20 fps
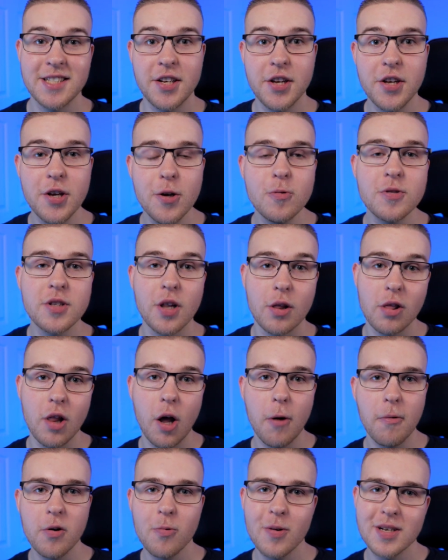to use
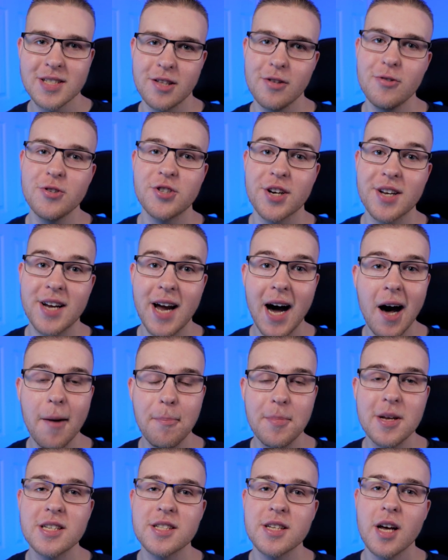lower resolution
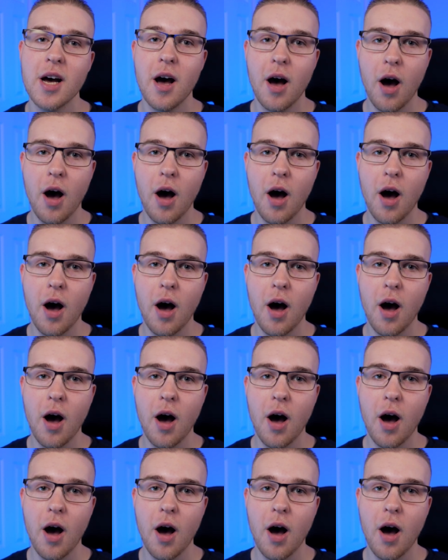copies